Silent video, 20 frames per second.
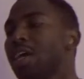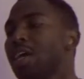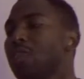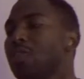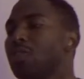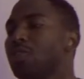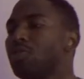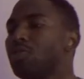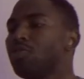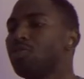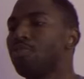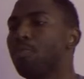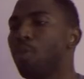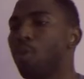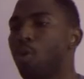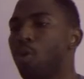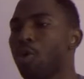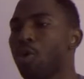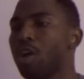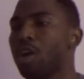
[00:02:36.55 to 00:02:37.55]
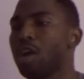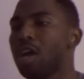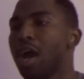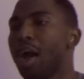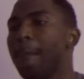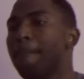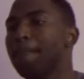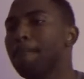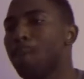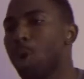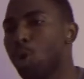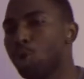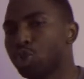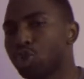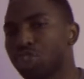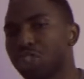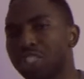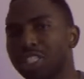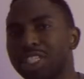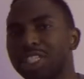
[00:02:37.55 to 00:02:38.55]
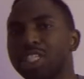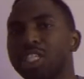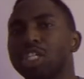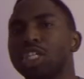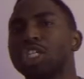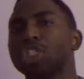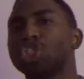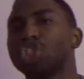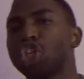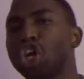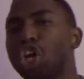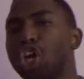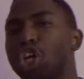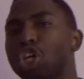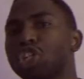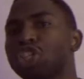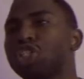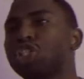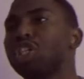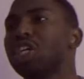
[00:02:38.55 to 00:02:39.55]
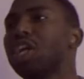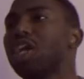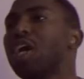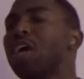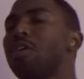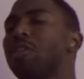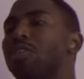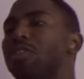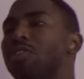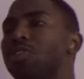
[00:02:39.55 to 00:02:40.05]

This is more emotionally charged of a